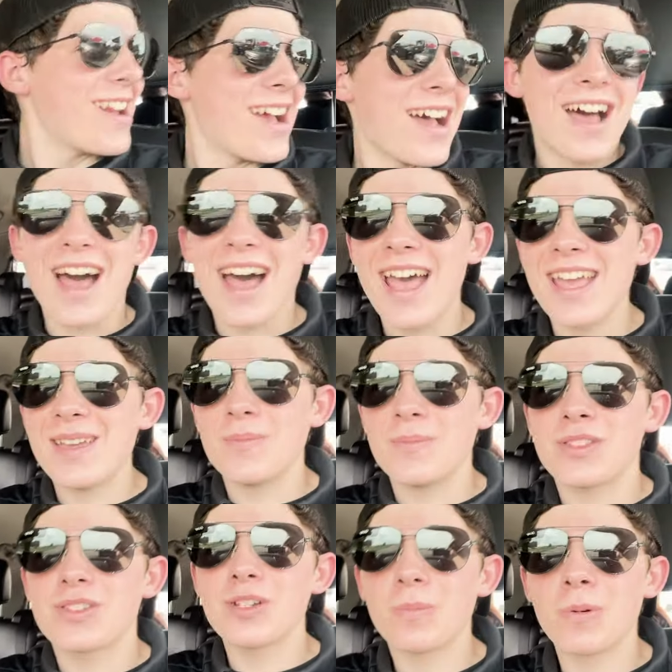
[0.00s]
Yeah, baby. I am
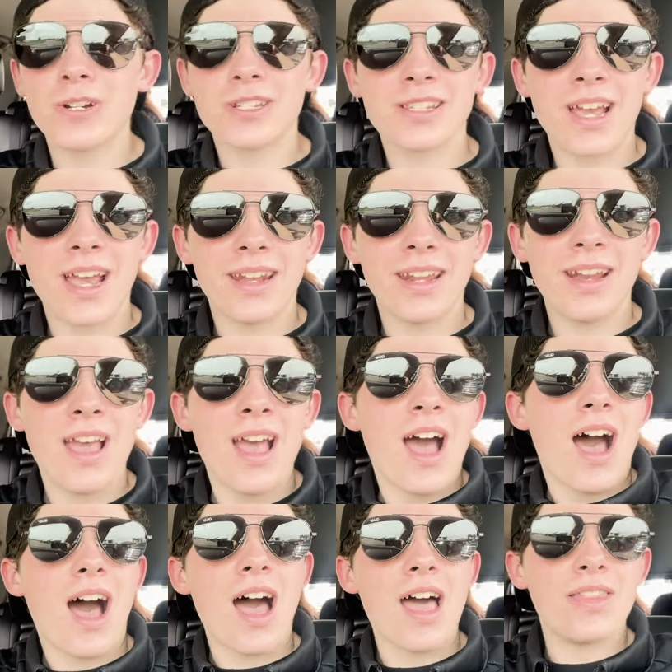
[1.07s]
super excited.
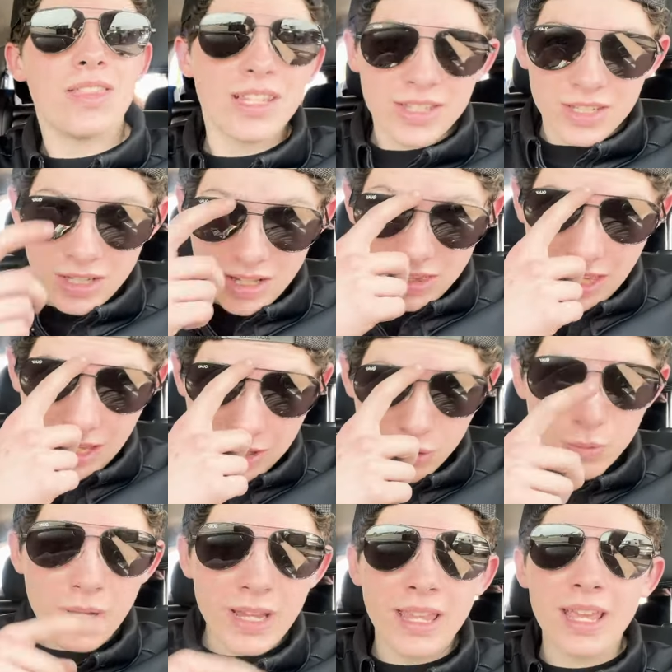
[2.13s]
Uh, this this
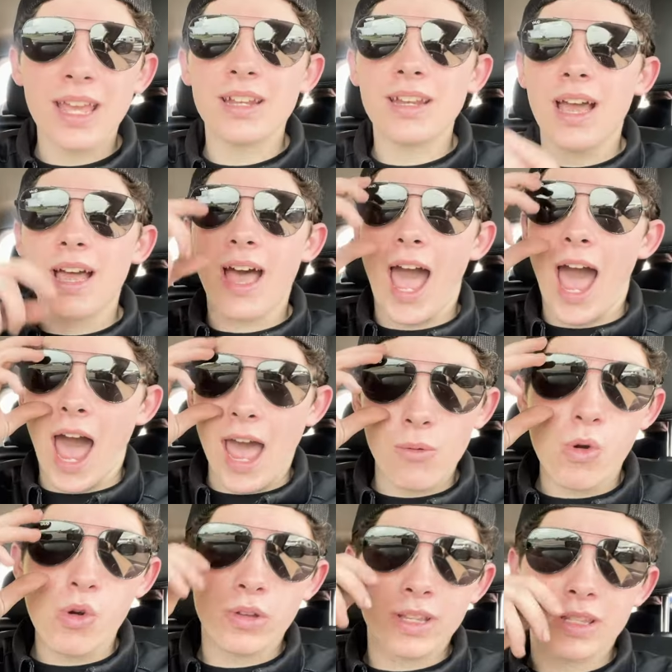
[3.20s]
weekend, I
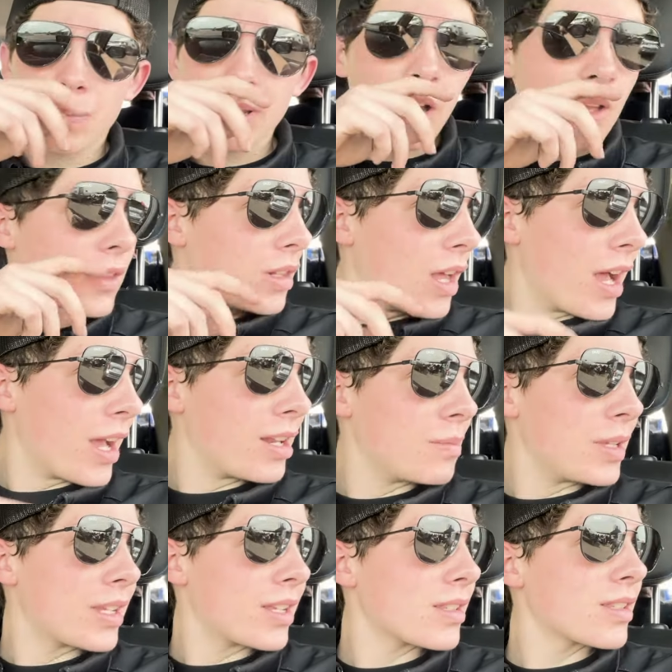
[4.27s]
won't get to be on the line
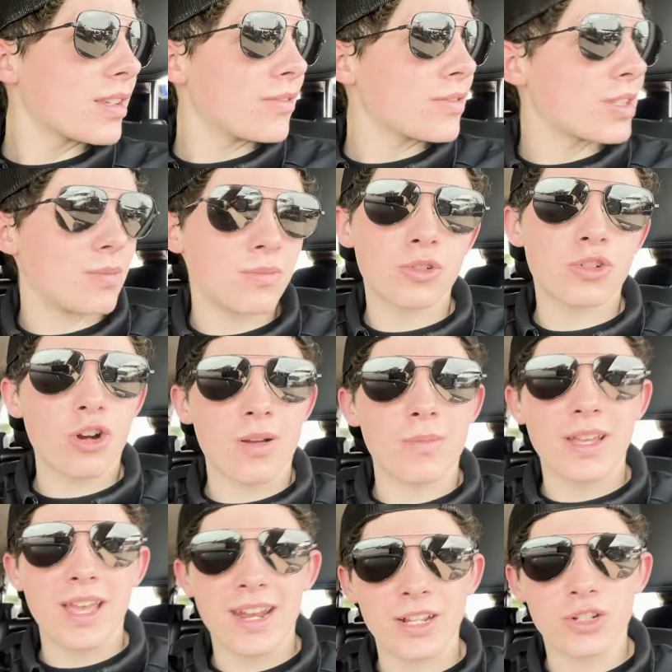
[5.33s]
because of some
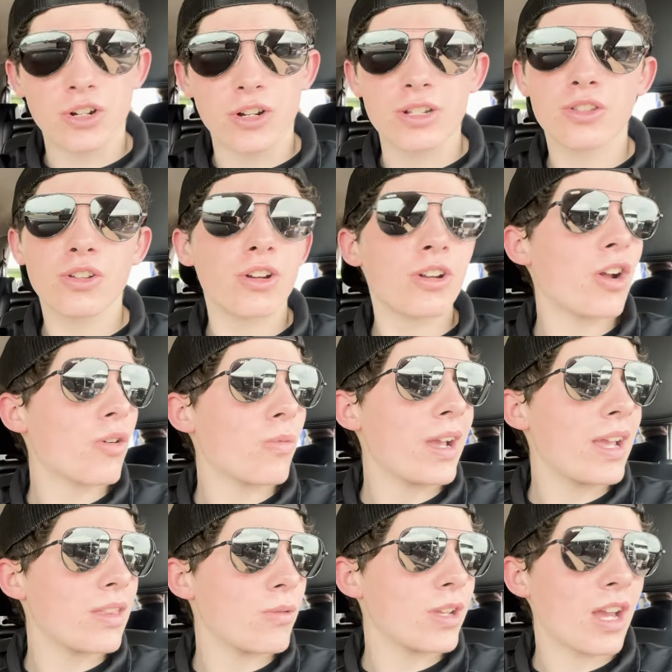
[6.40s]
drama NHRA is throwing our
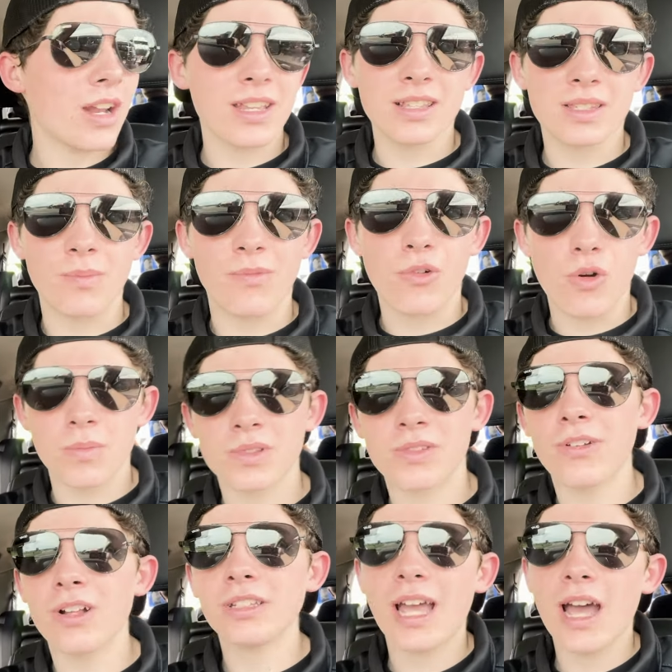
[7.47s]
way that we got to get some forms
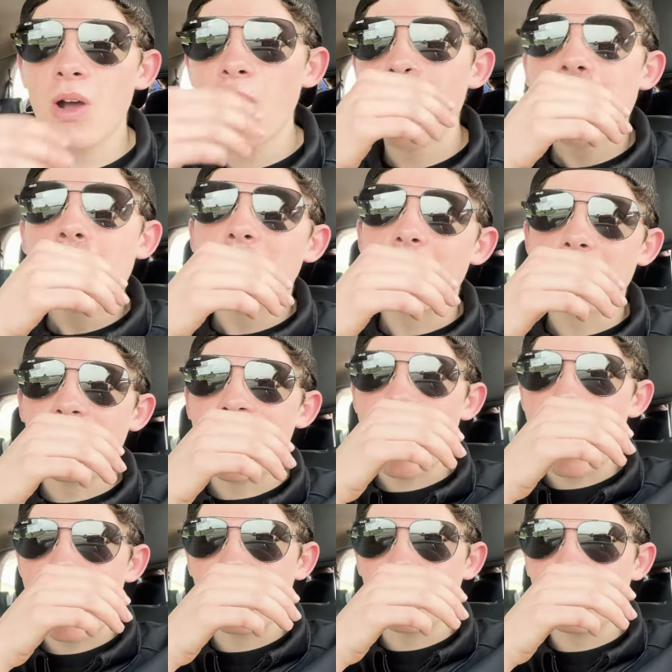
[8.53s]
filled out. But I'm gonna
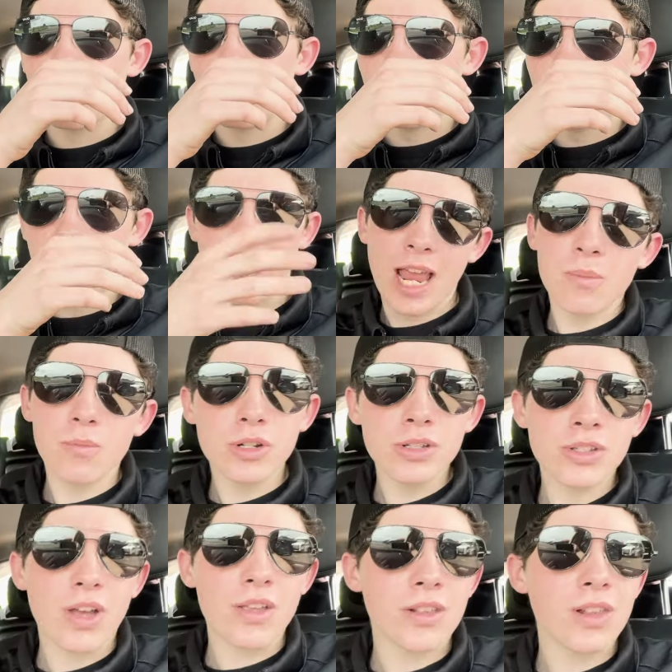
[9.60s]
have
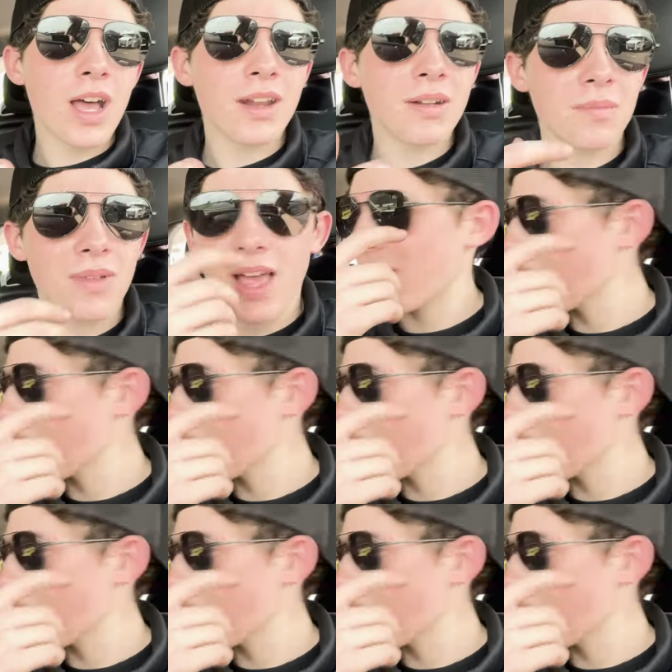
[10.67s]
cameras on the line. I'm, i